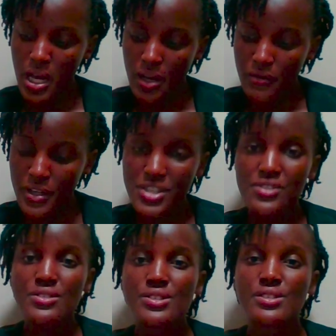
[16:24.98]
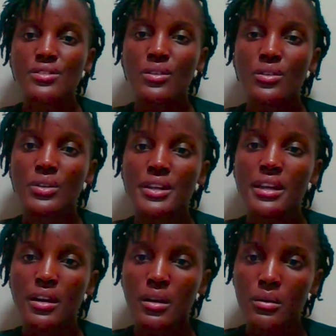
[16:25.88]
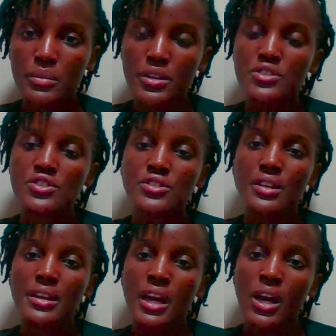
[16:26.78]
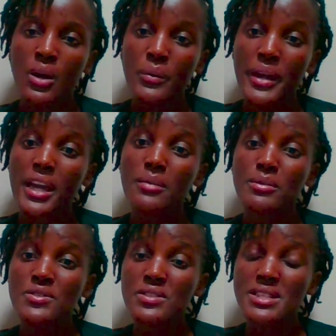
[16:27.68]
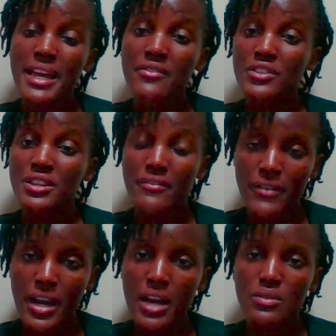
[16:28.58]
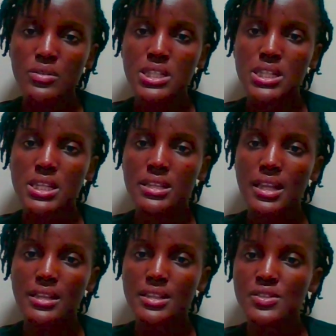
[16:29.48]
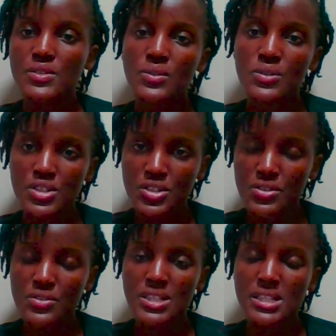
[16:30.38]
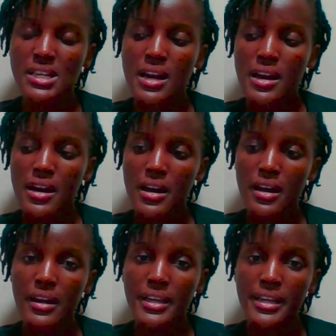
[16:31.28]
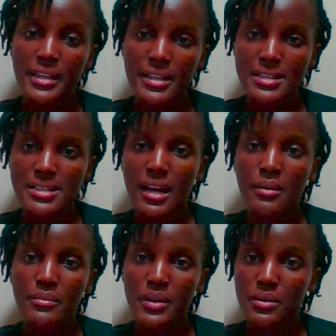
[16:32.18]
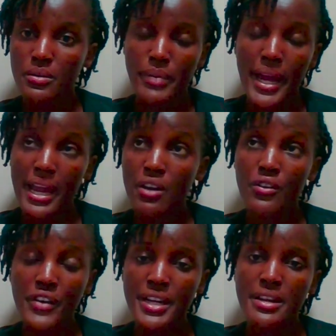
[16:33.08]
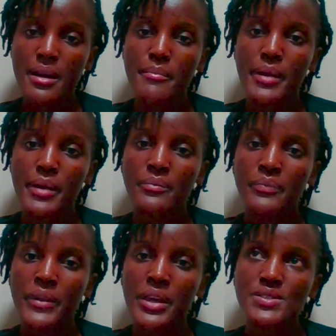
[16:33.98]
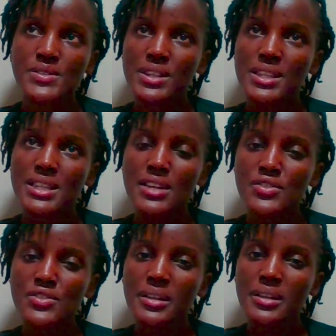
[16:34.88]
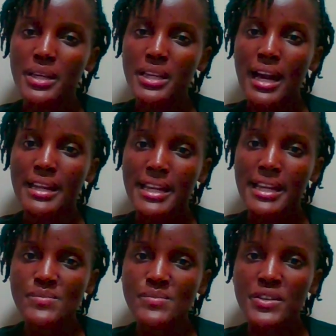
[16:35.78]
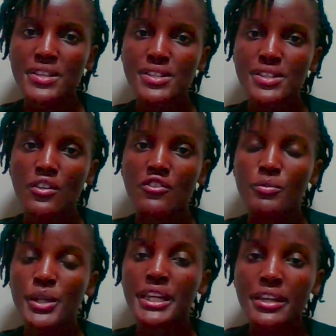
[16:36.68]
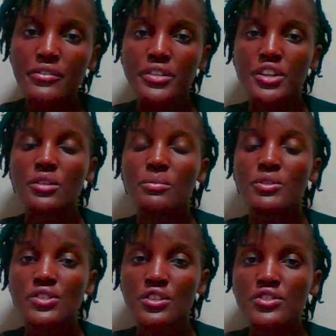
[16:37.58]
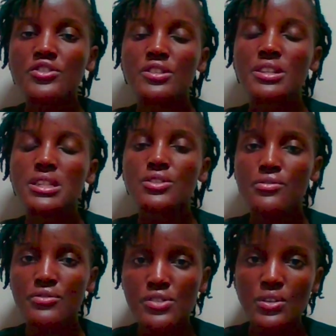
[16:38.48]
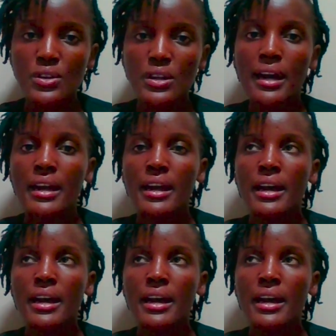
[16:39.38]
reduce on pollution. We are able to save on the firewood that the schools use in a term by a great number. So this has really been an experience of bringing renewable solutions through solar,